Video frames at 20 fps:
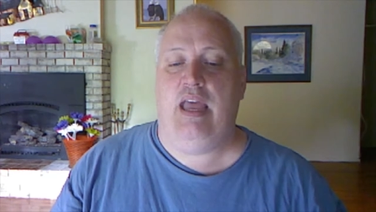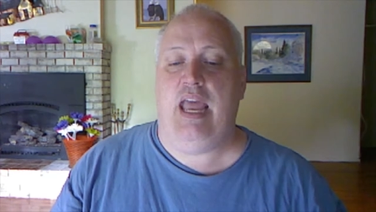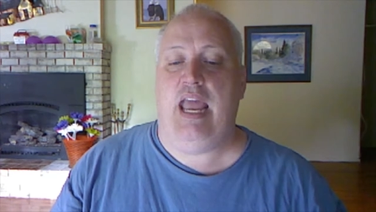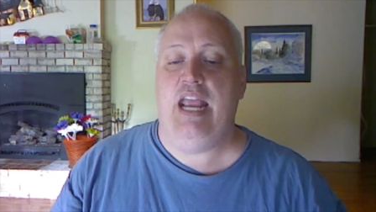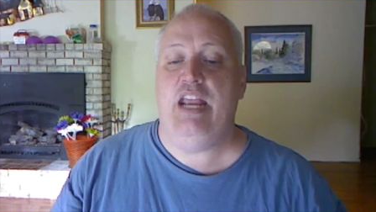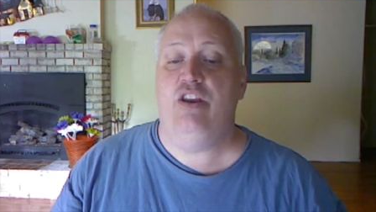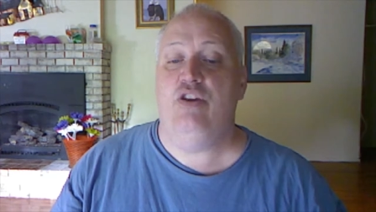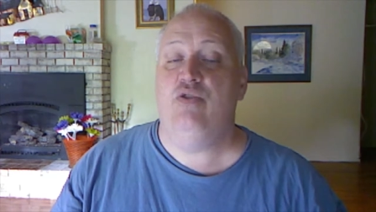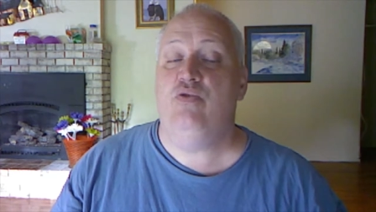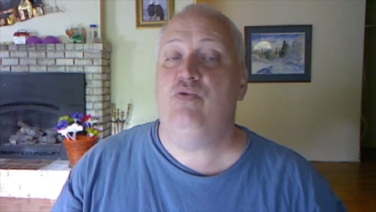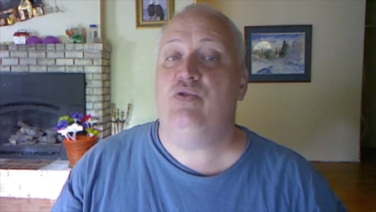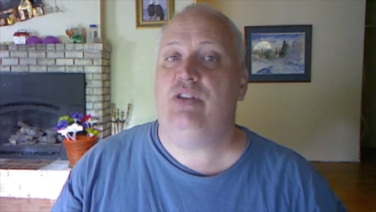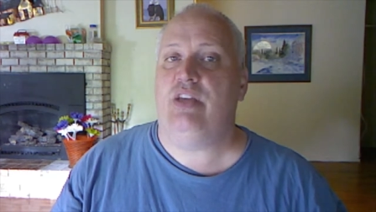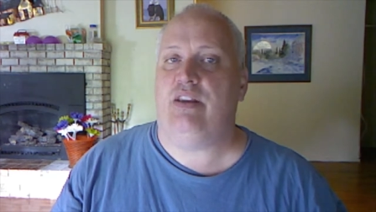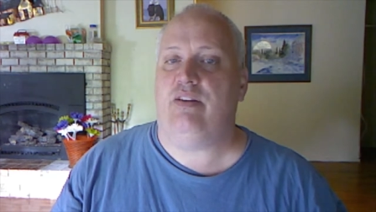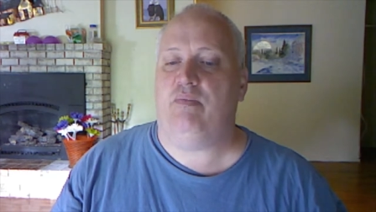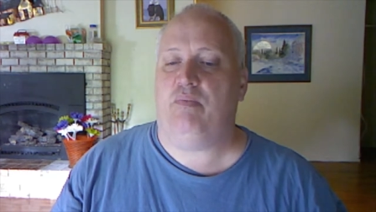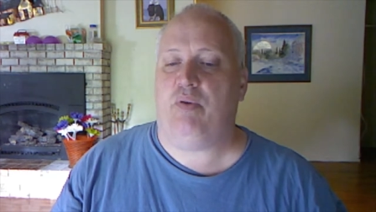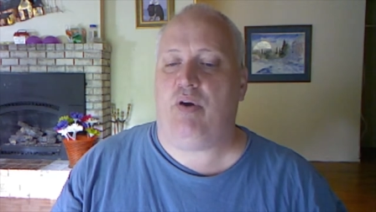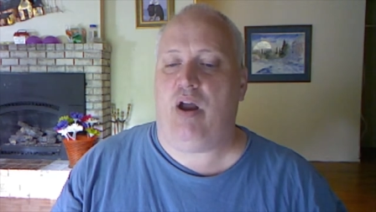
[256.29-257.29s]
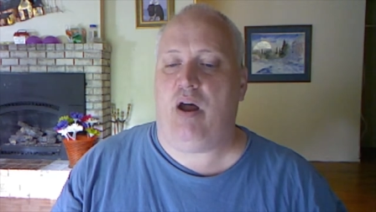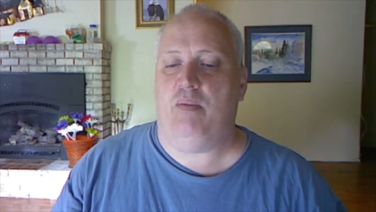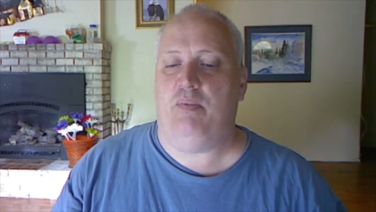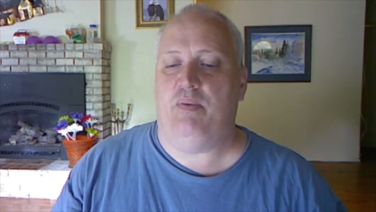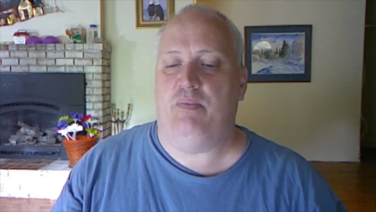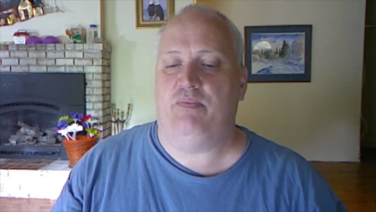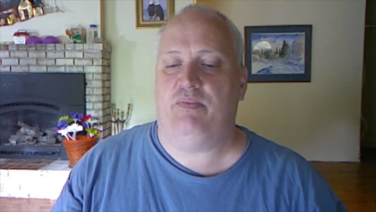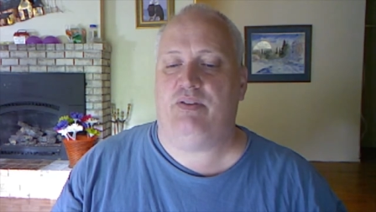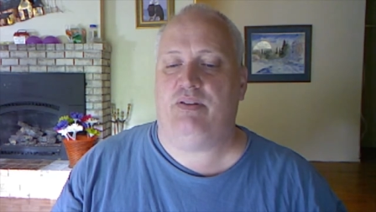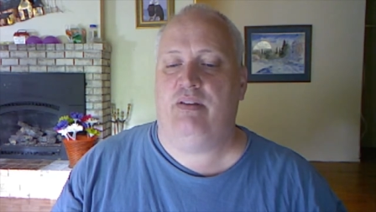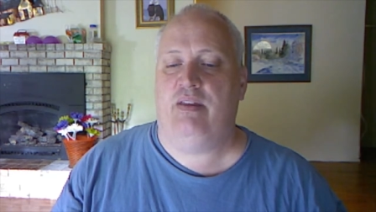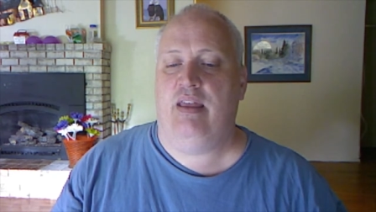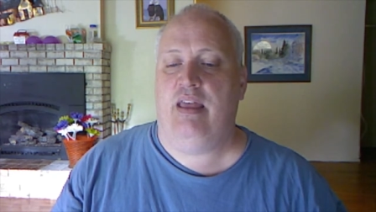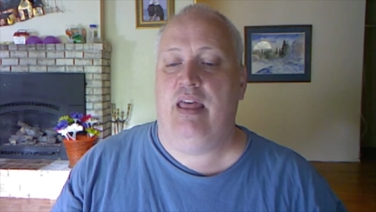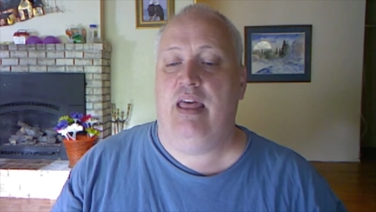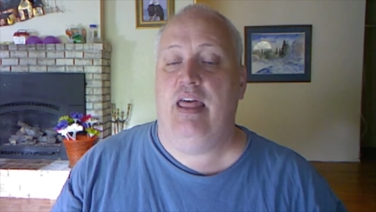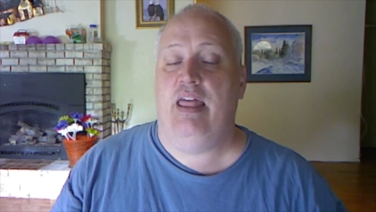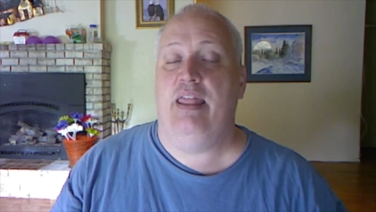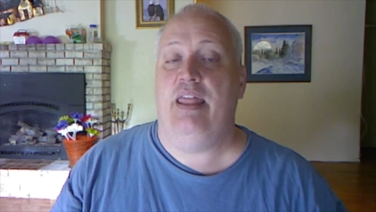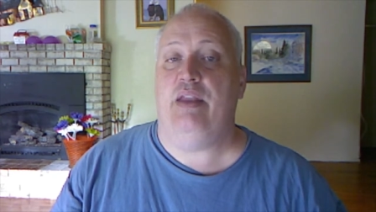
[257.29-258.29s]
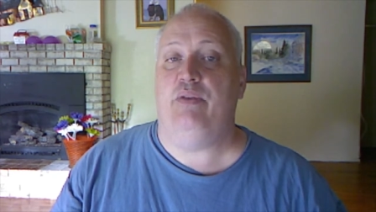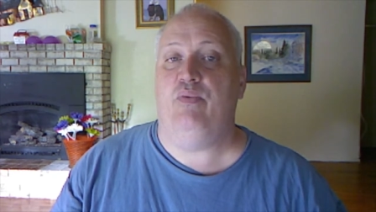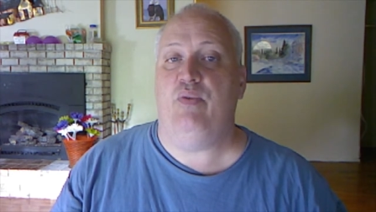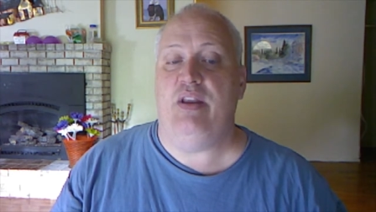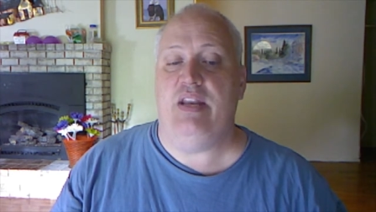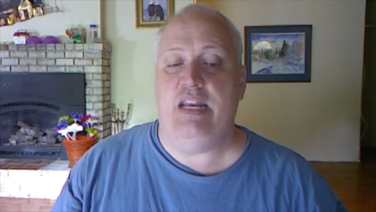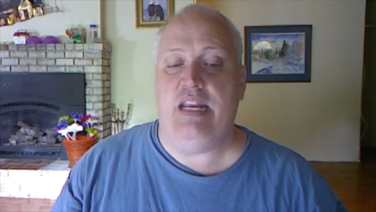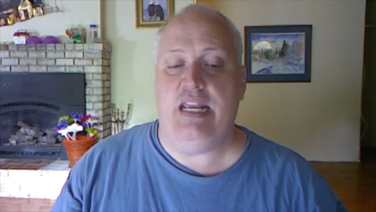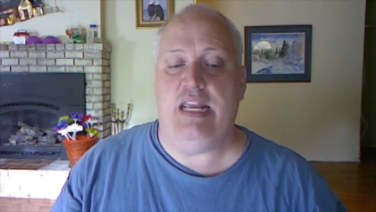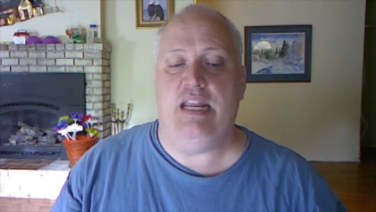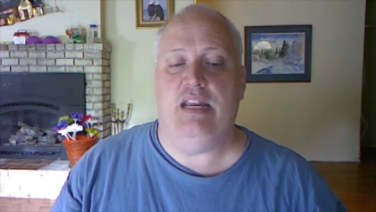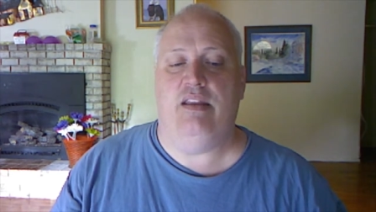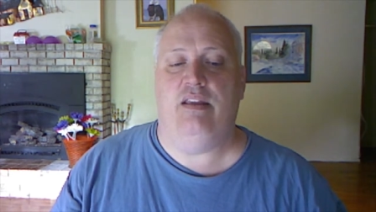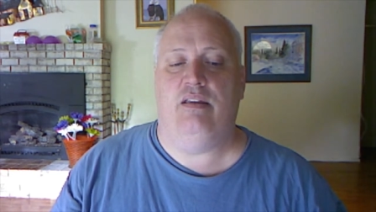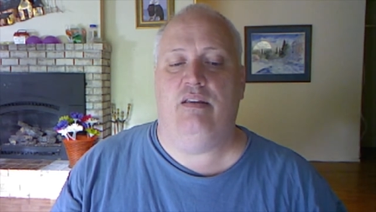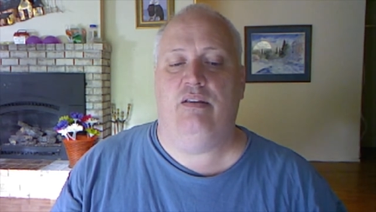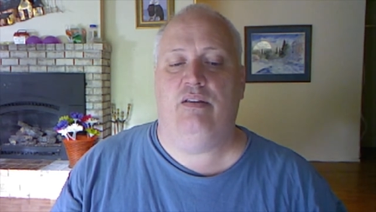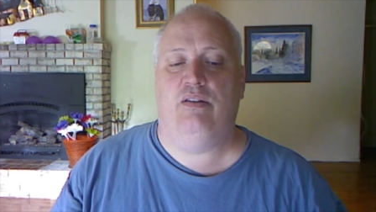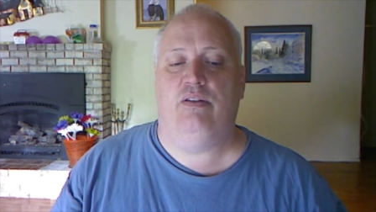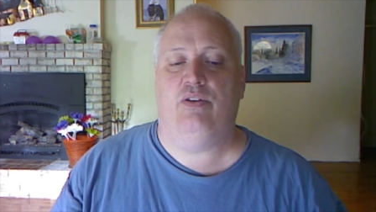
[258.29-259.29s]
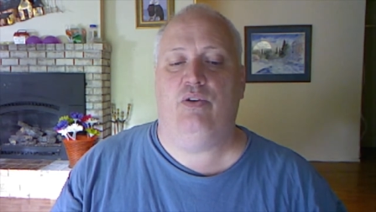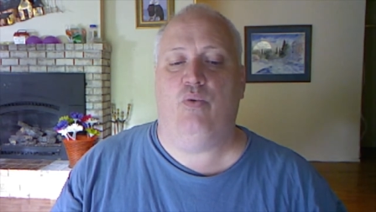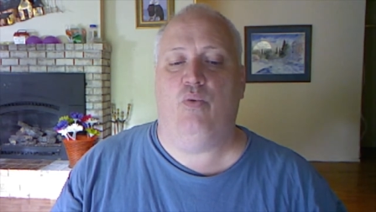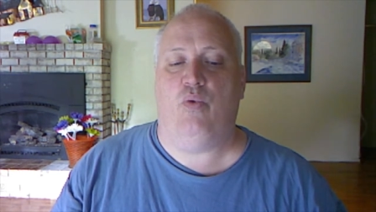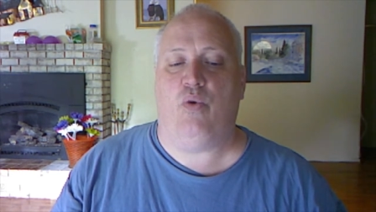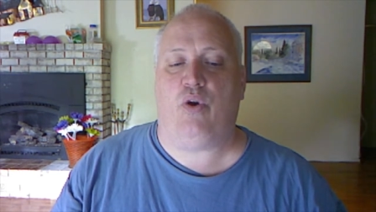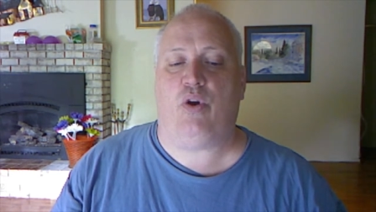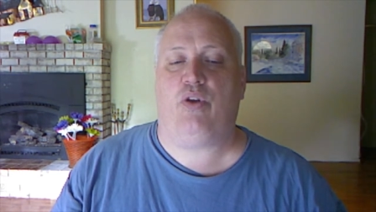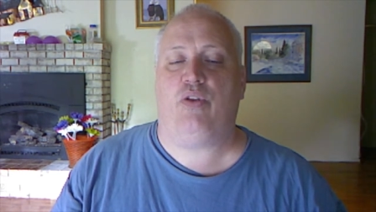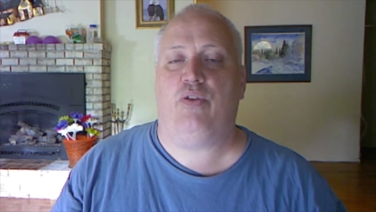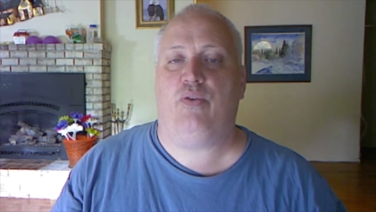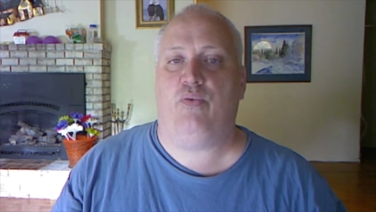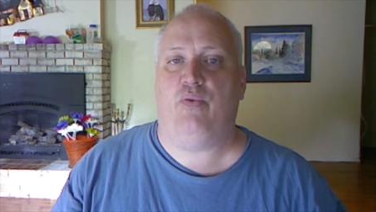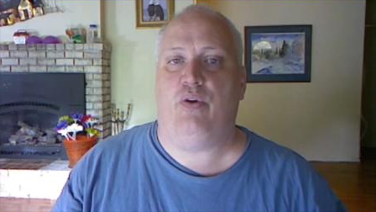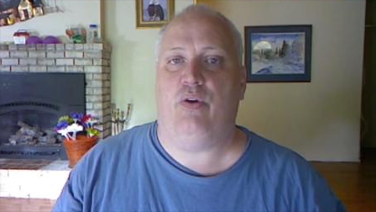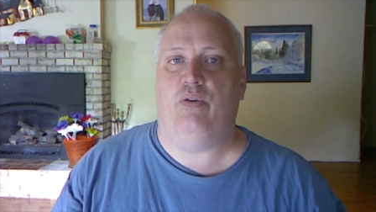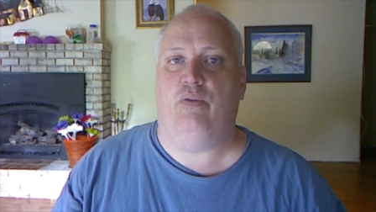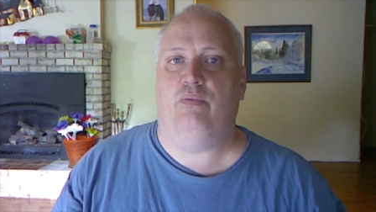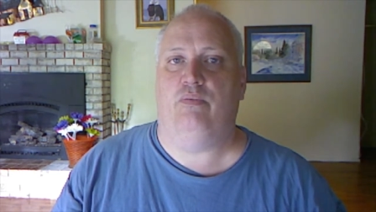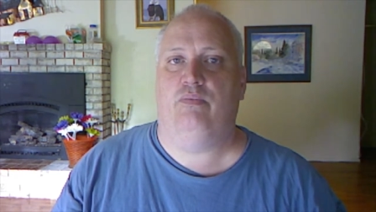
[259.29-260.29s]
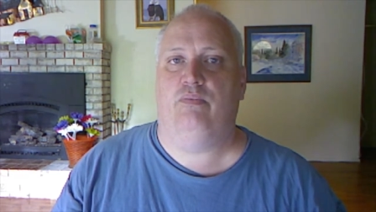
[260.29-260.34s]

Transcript: a new set of problems that we need to work through.